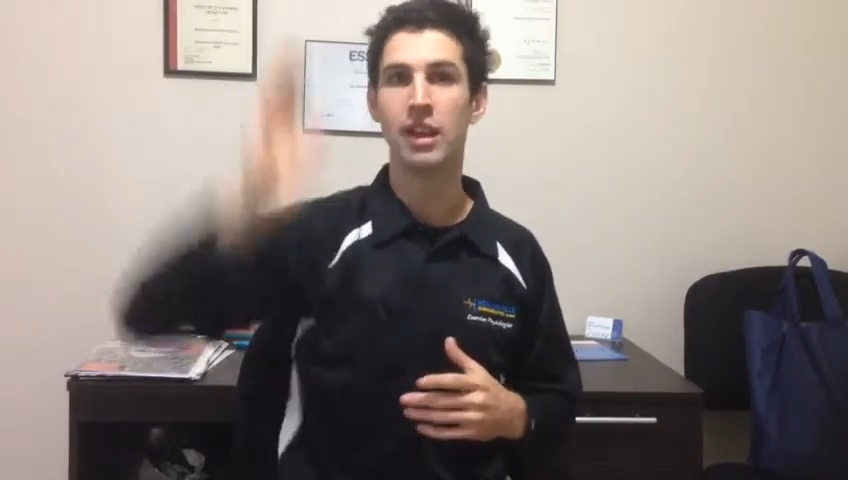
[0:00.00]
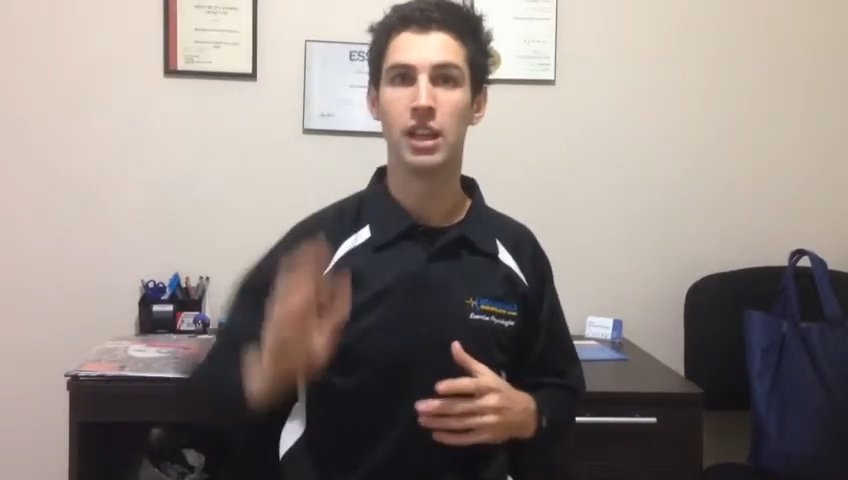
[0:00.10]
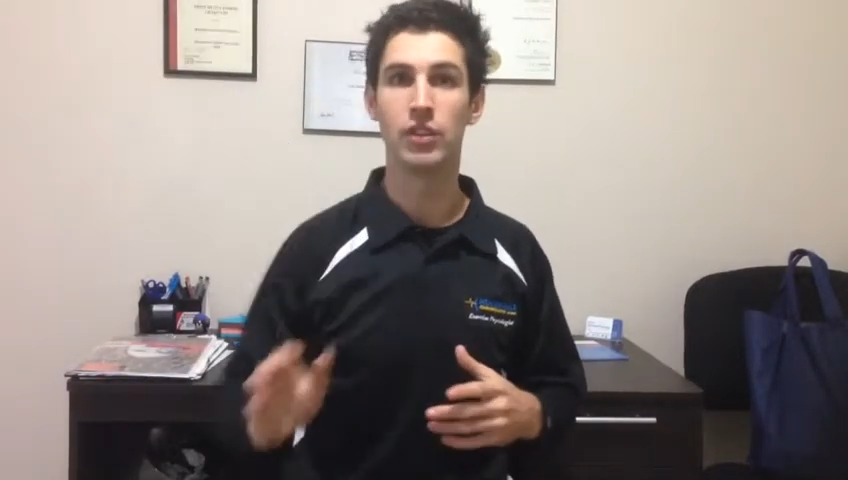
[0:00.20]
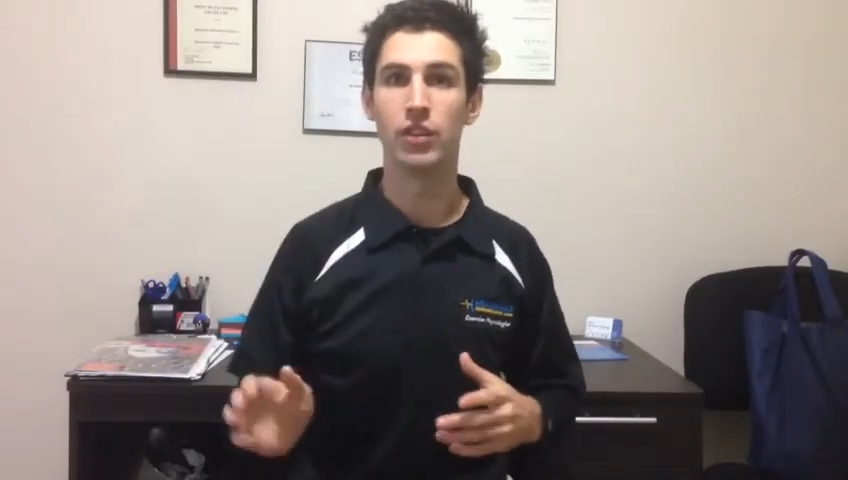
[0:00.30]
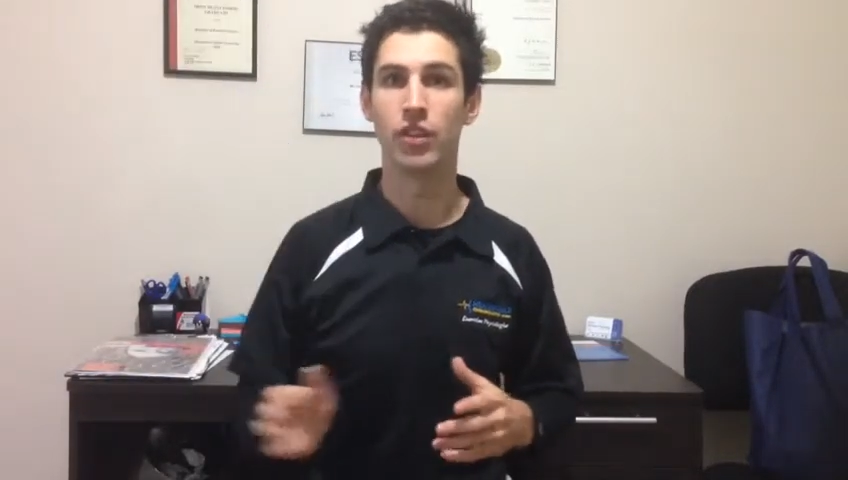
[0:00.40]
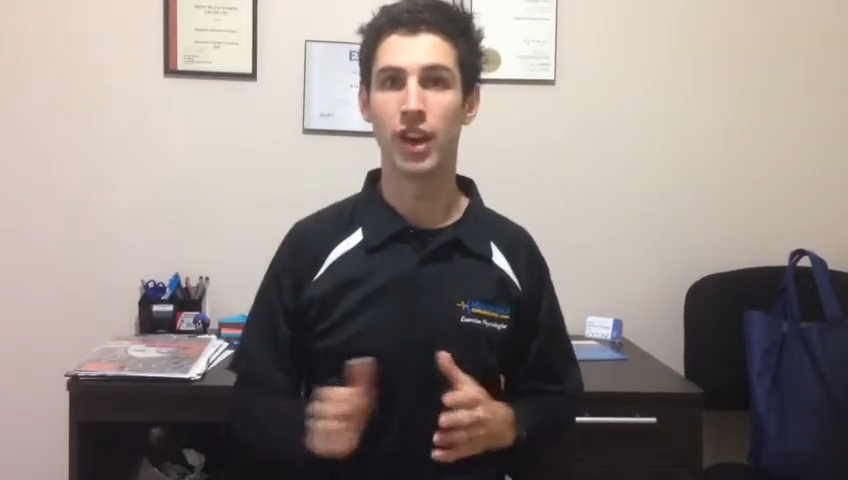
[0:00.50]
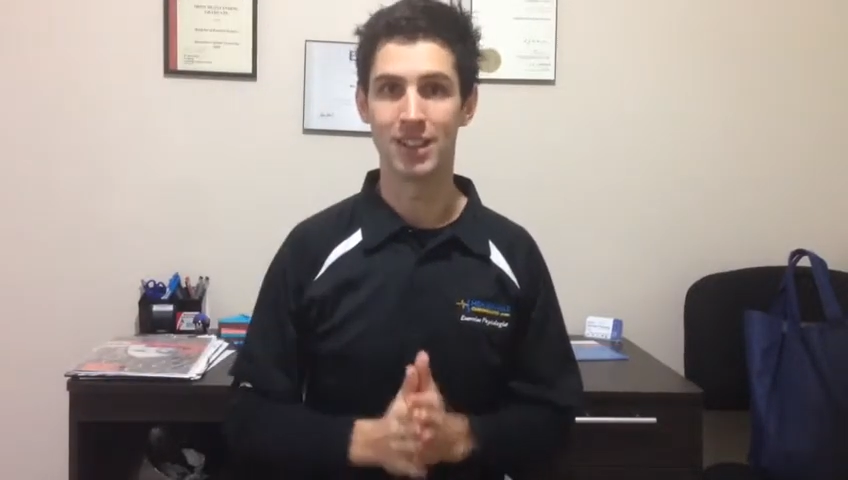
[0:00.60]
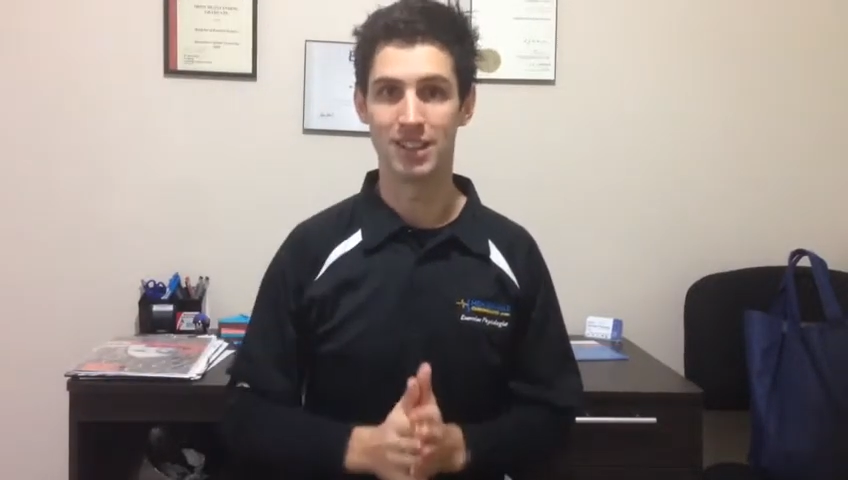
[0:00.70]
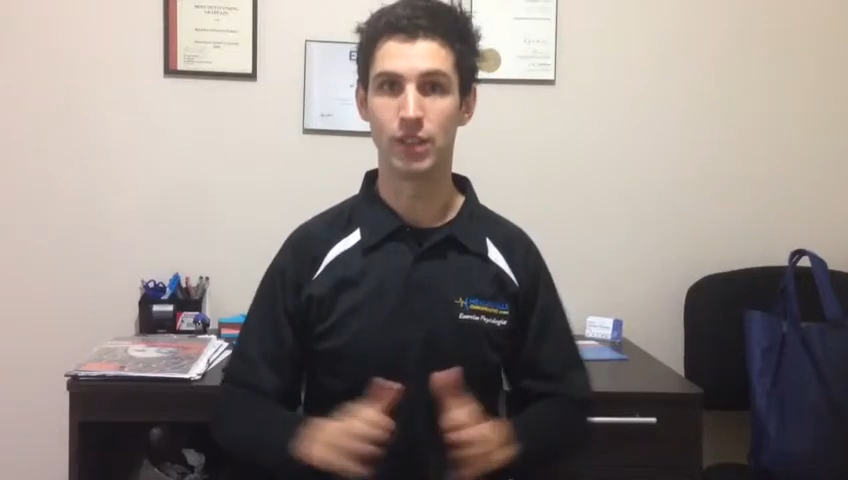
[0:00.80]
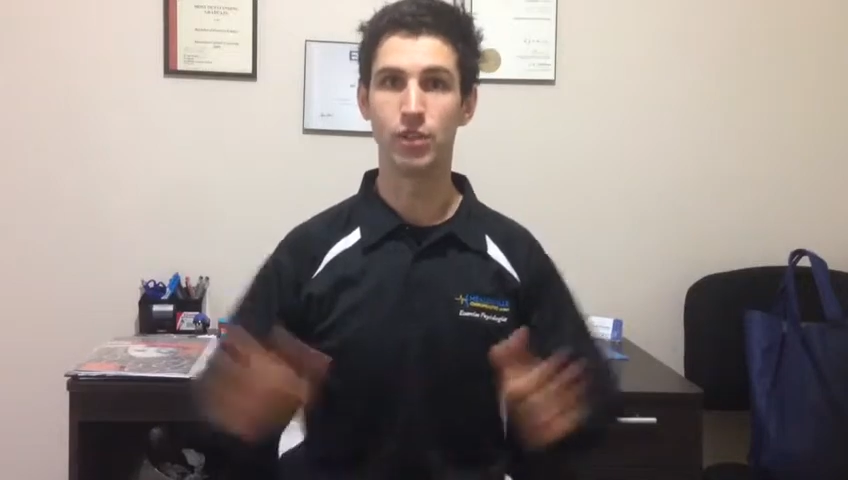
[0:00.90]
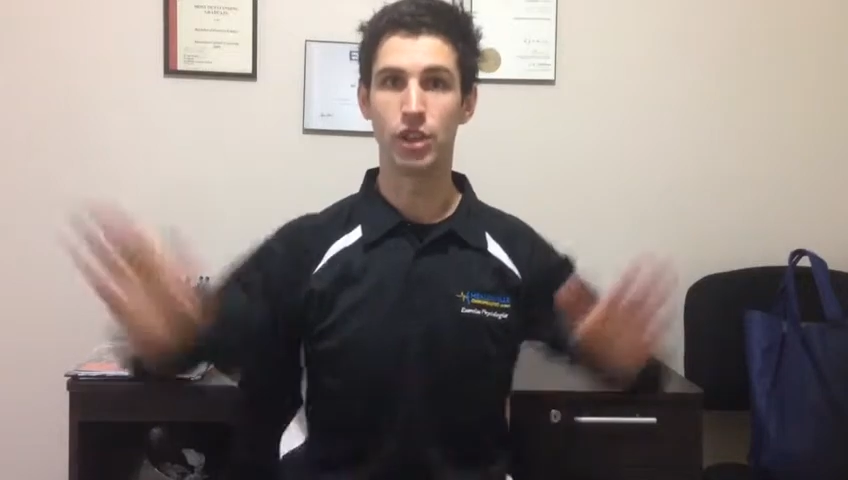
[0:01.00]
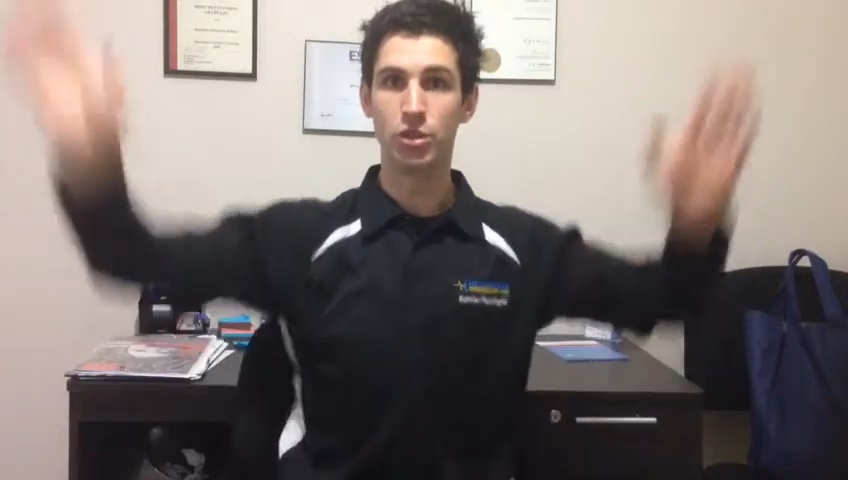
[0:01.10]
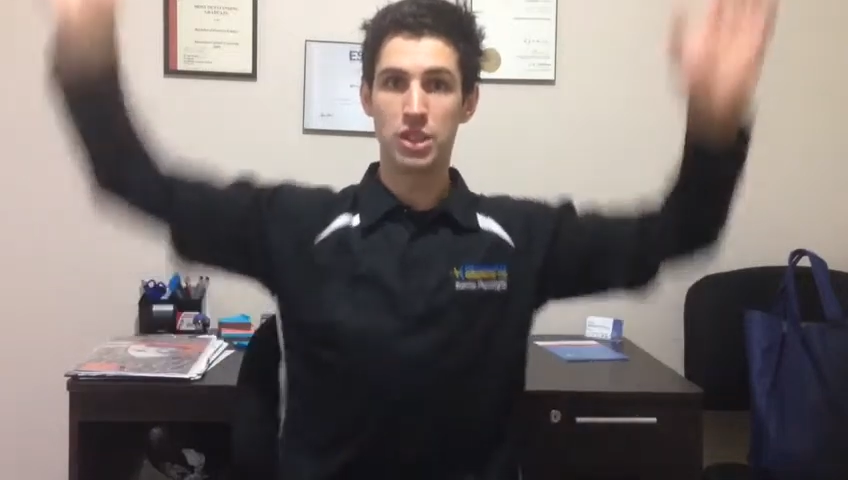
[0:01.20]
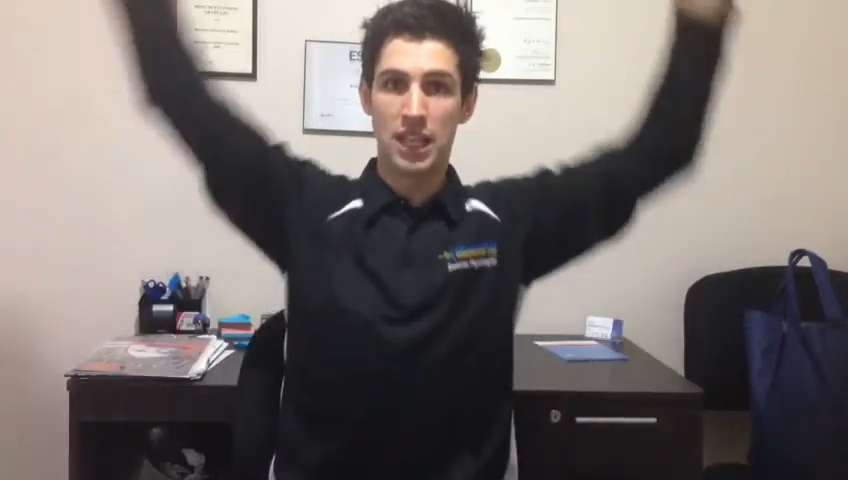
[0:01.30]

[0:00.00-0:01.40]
If you find it difficult